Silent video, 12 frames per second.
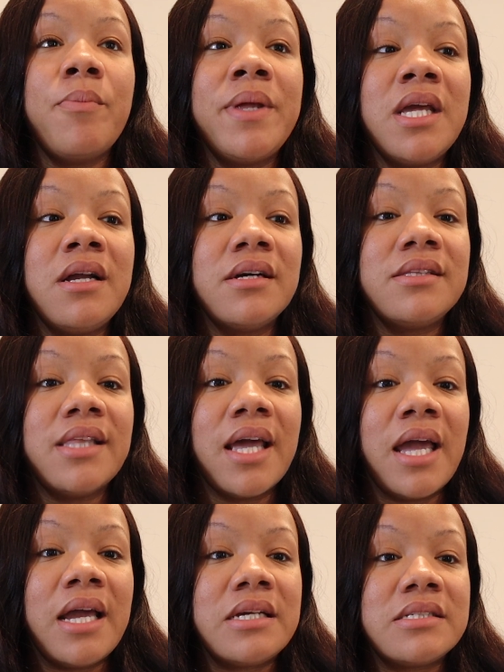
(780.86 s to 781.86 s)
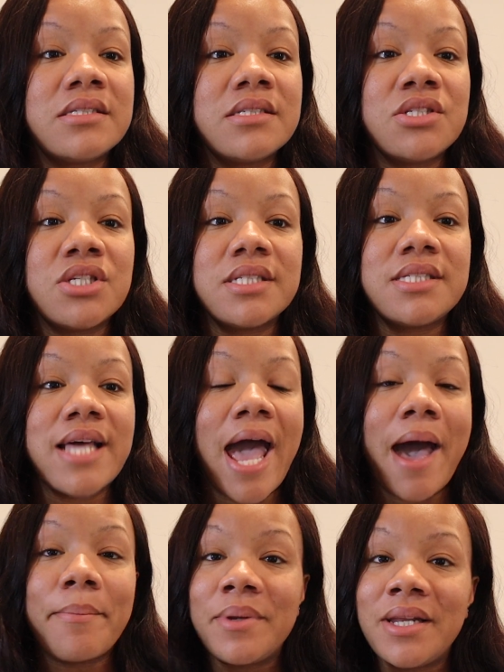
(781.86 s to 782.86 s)
many good things just
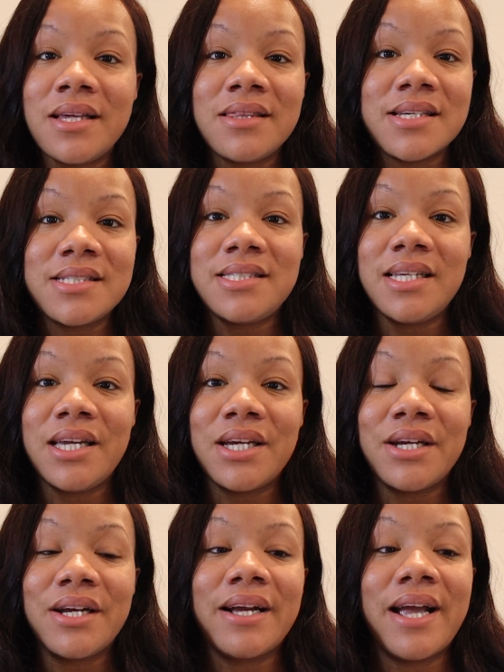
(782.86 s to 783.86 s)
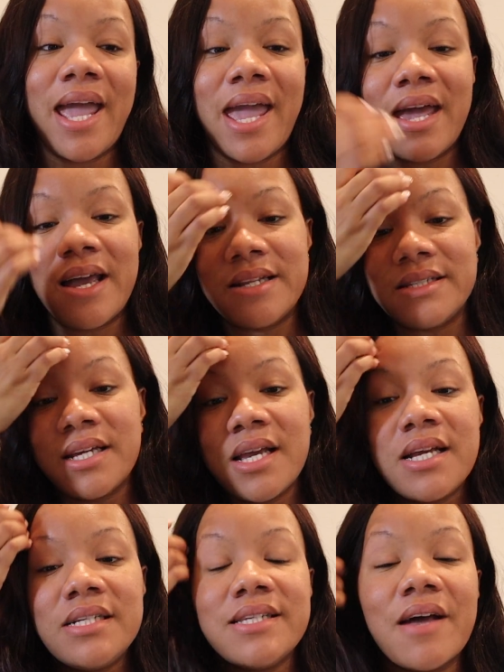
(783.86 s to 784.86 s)
happening this year, and
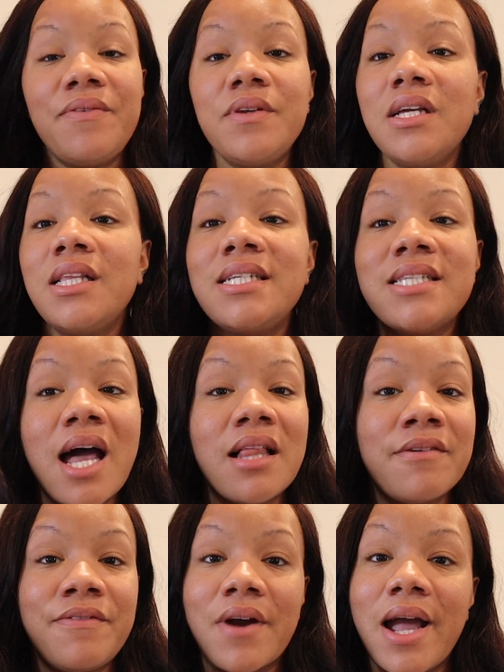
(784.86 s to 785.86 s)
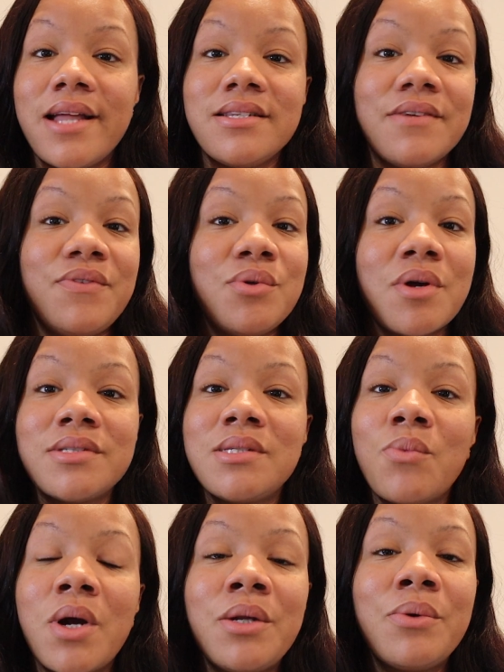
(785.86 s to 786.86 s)
definitely tell a friend if you know
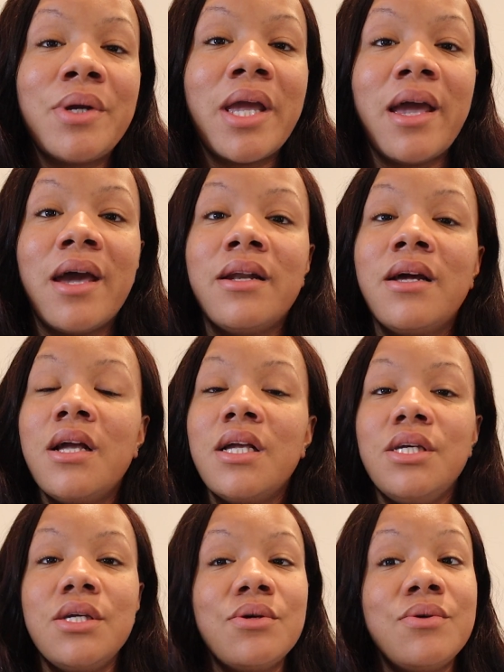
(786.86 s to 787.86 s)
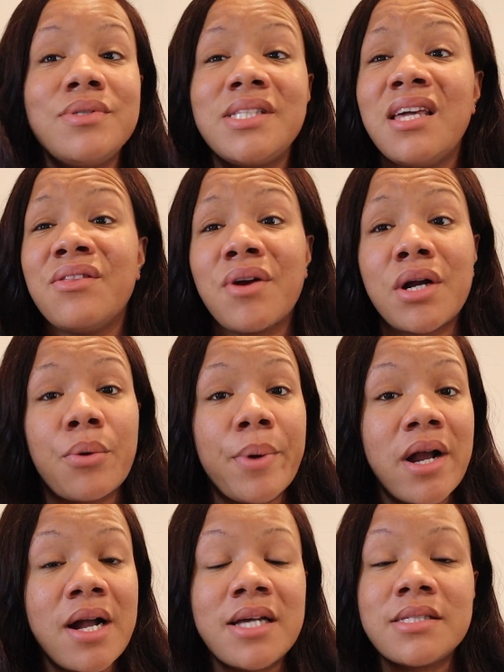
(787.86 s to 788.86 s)
someone who can use either a
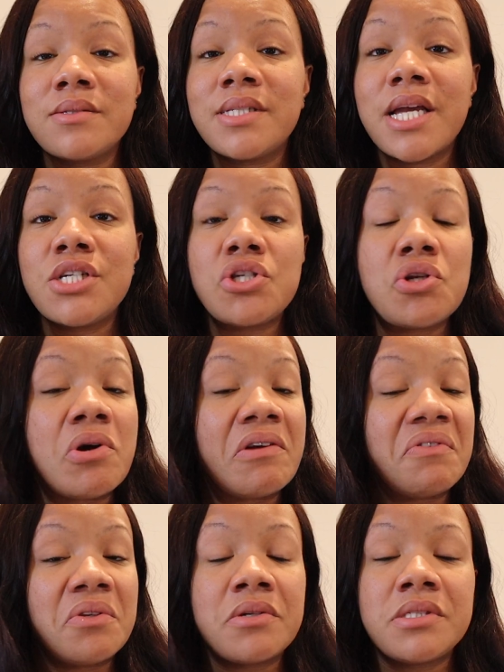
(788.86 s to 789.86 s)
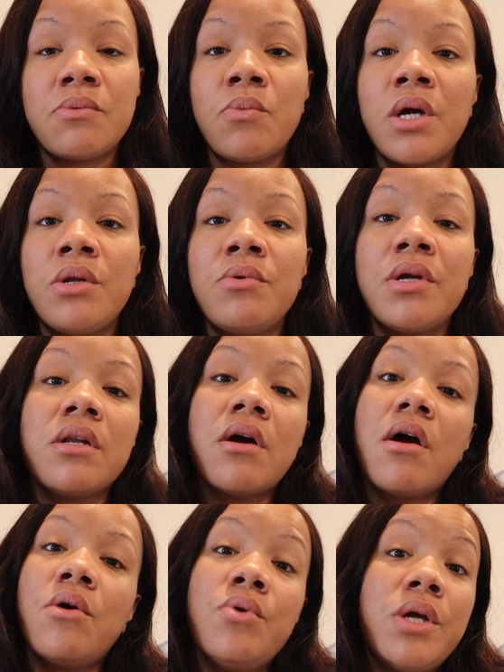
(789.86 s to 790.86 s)
career consultation, or if you know someone who
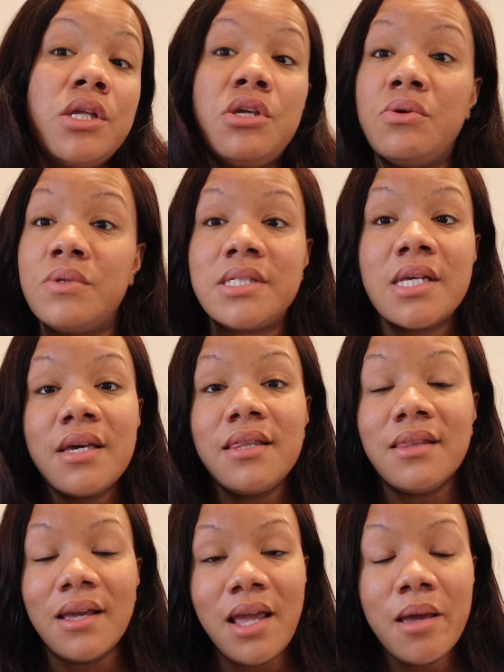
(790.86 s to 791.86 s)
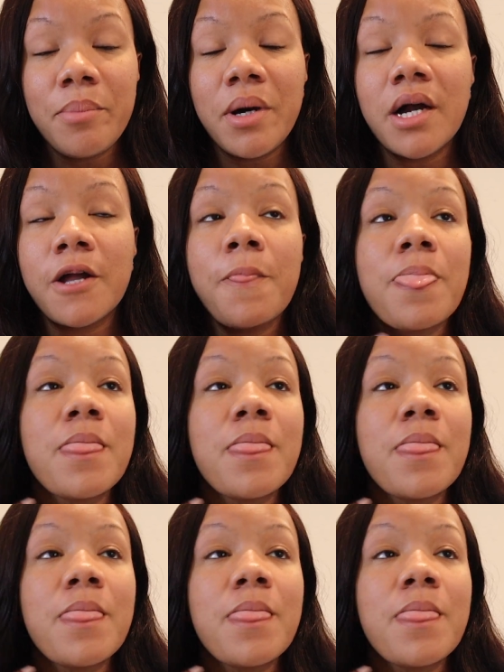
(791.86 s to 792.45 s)
can use the ebook,